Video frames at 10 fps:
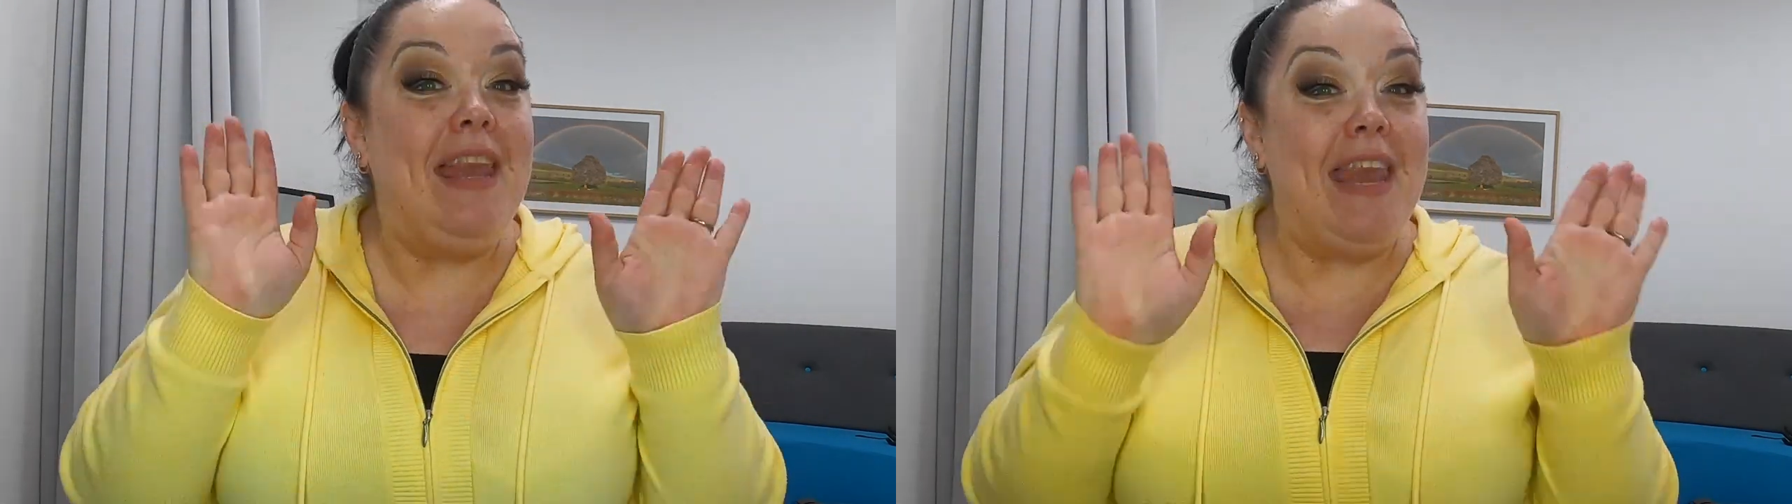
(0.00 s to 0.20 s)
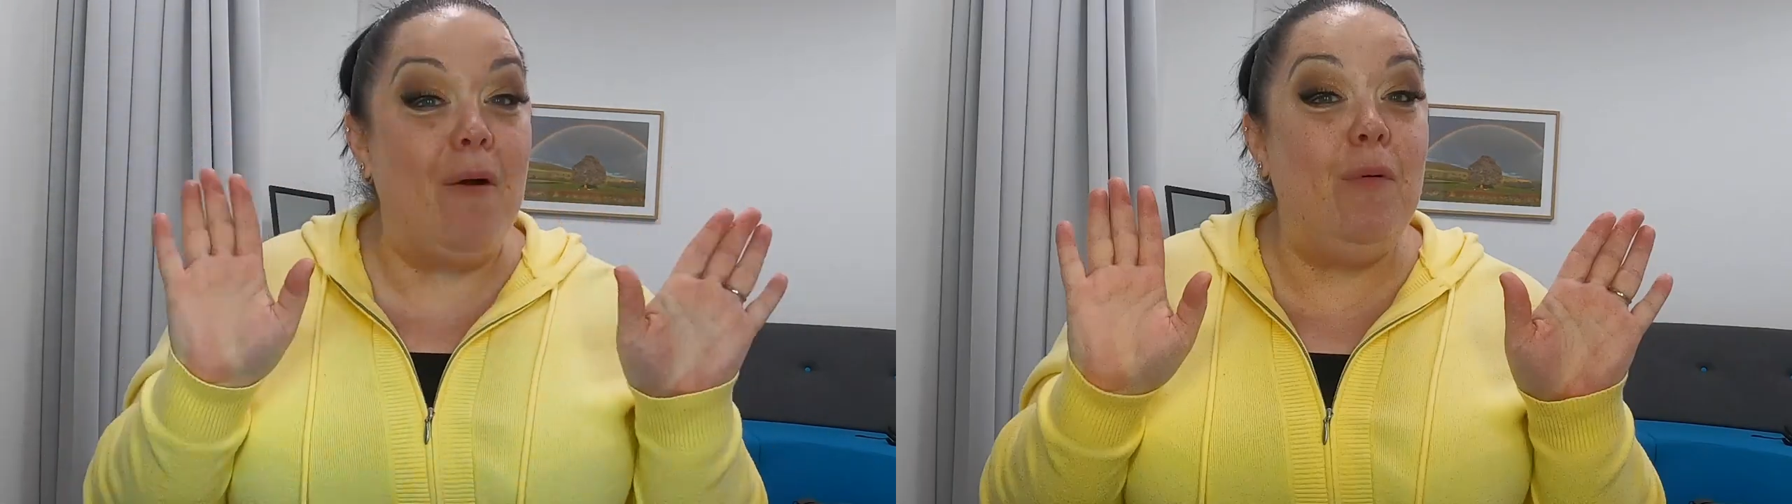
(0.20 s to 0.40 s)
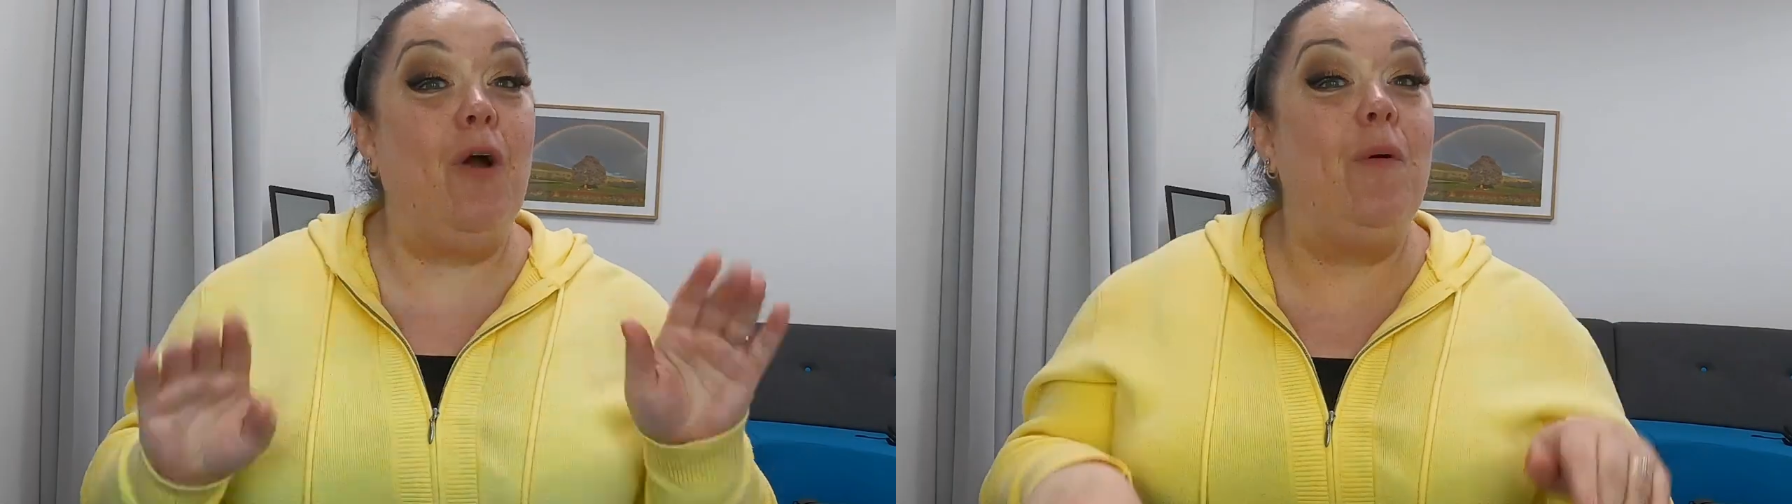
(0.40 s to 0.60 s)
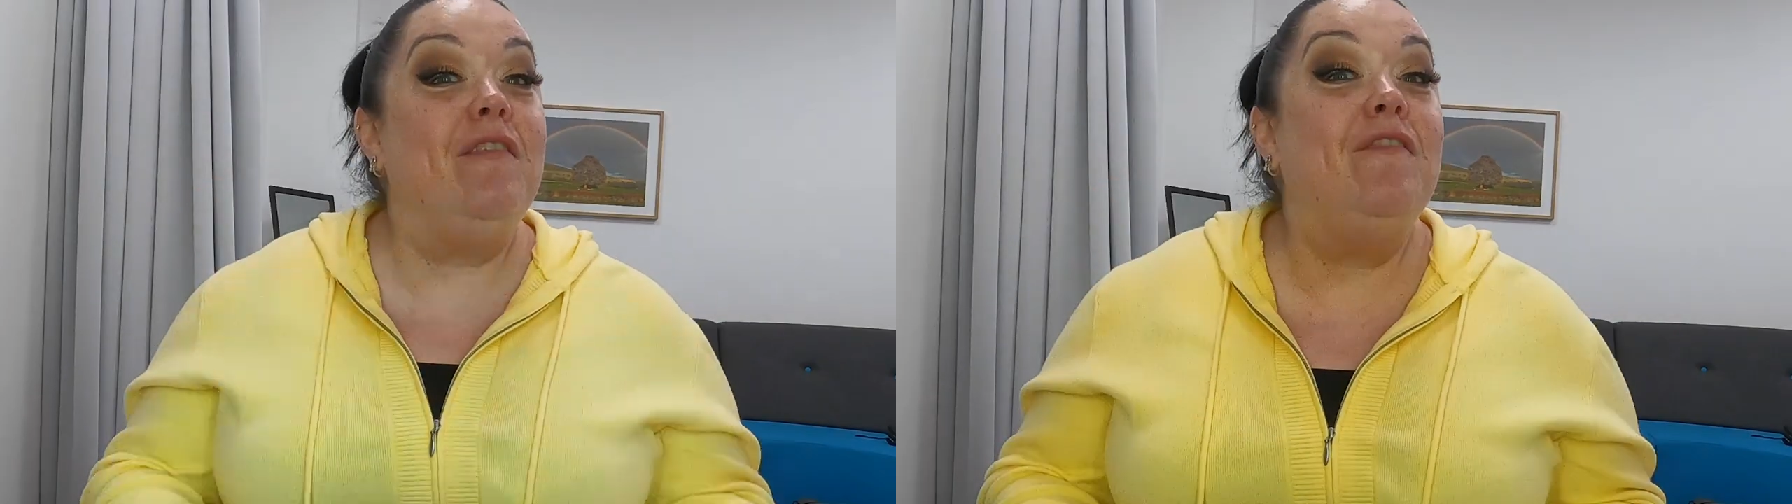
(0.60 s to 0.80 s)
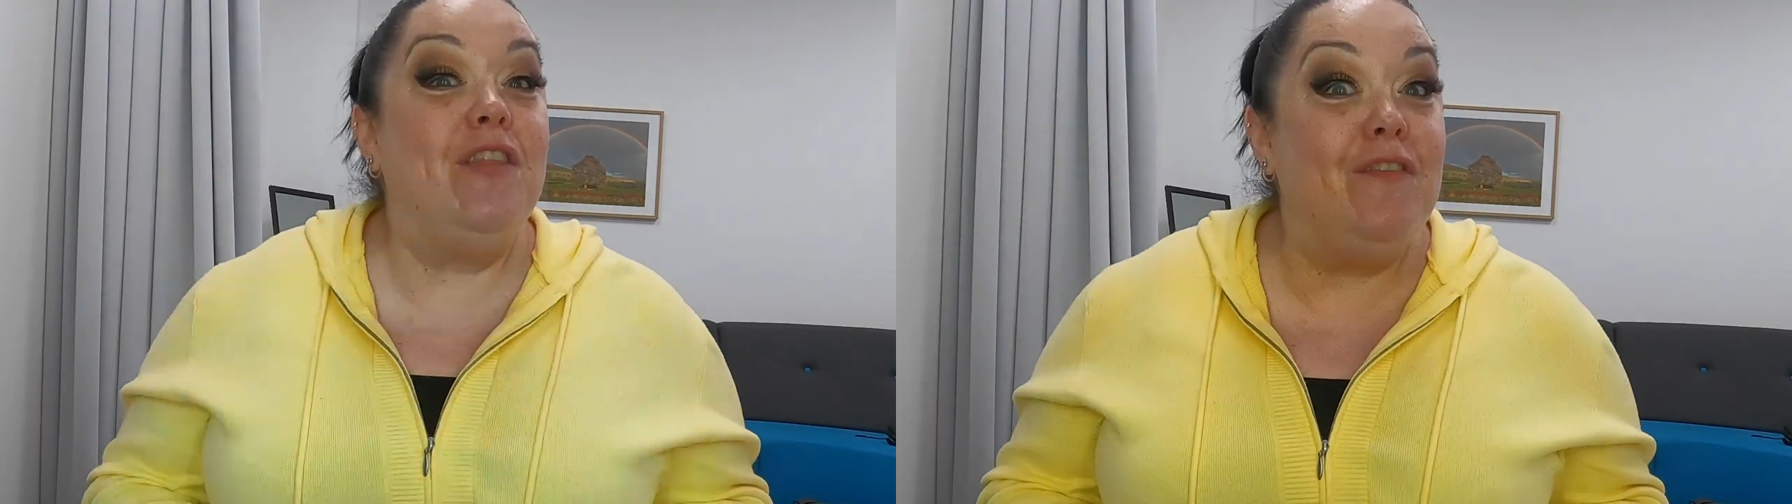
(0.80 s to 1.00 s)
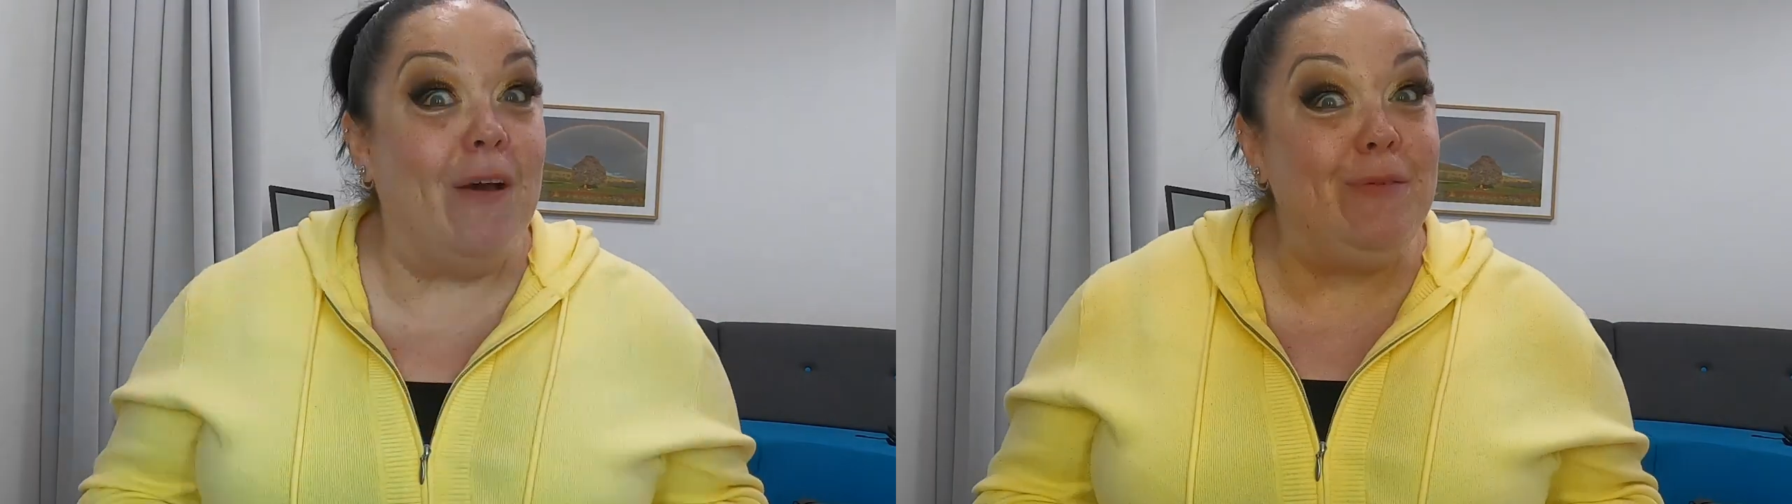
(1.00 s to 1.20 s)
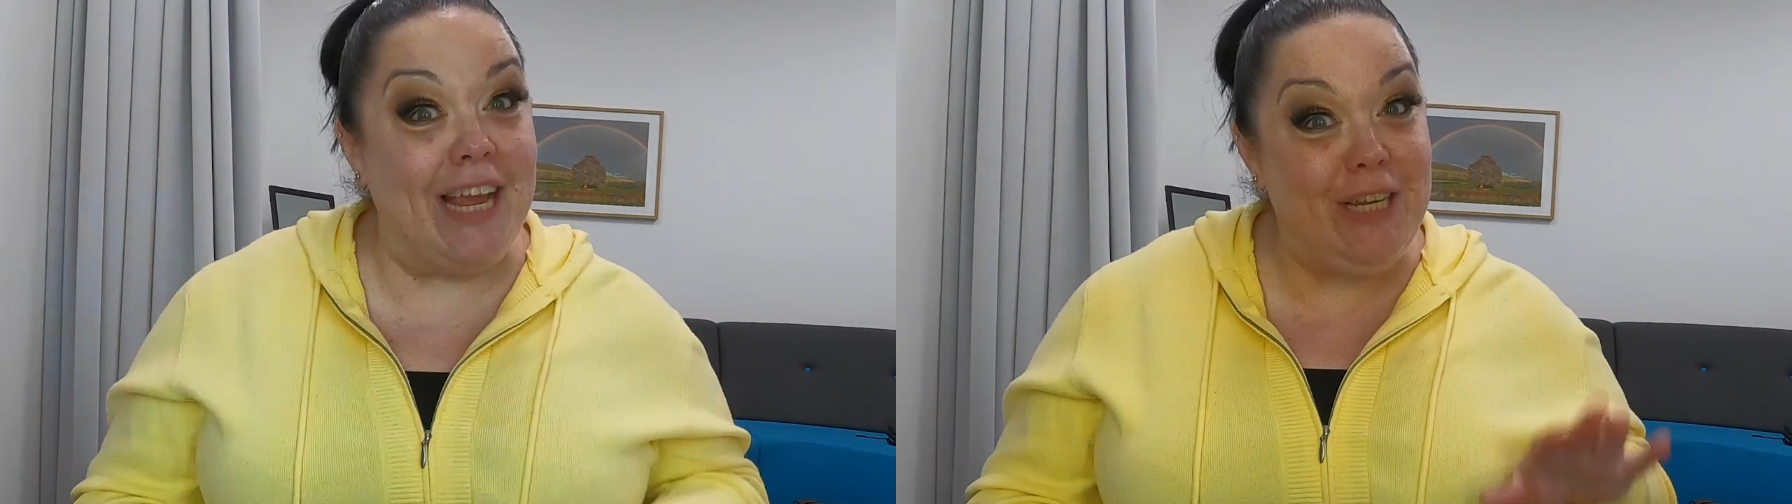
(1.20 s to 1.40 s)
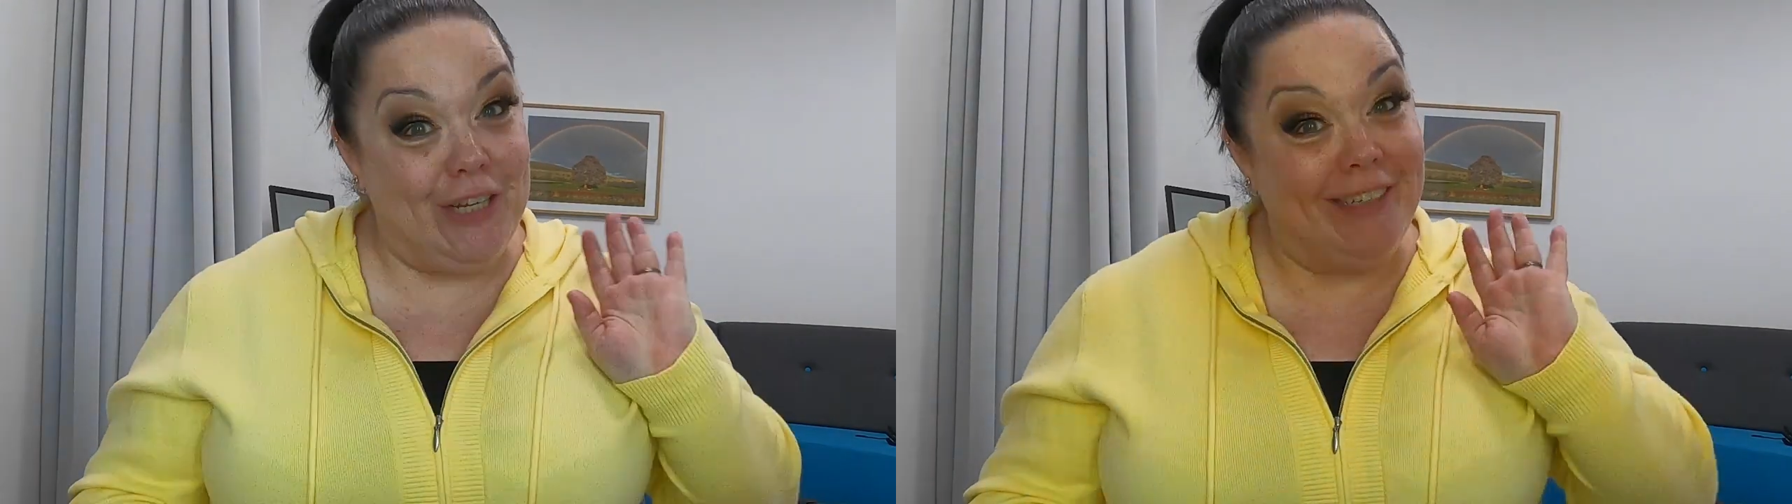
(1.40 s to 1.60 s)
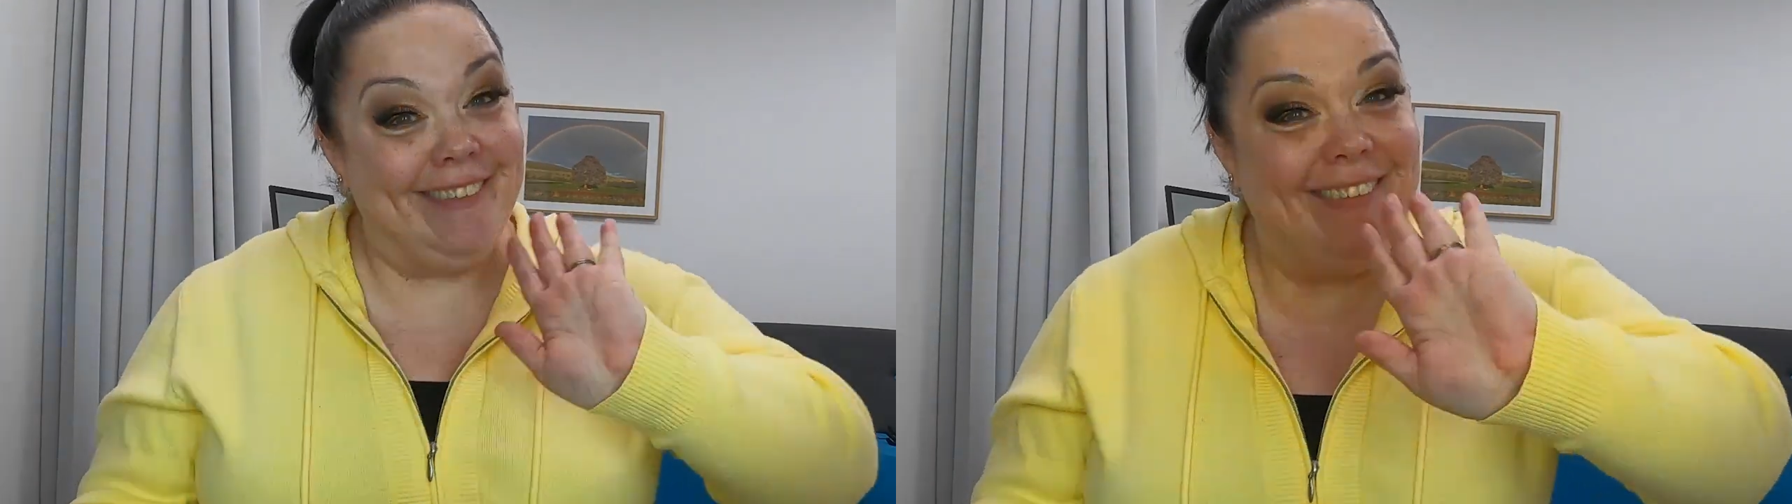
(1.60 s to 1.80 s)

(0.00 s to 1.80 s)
Now we're going for the foundation.